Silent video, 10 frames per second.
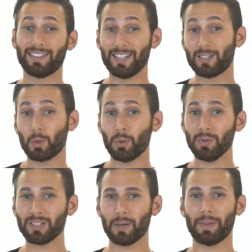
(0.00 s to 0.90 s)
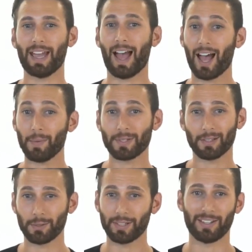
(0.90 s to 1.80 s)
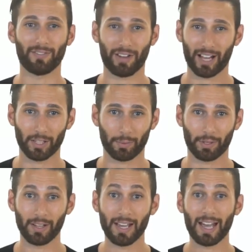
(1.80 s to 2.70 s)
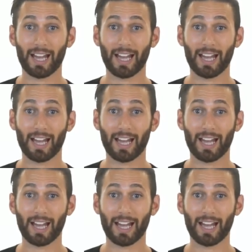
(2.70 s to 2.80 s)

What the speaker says: these tools can be absolutely invaluable,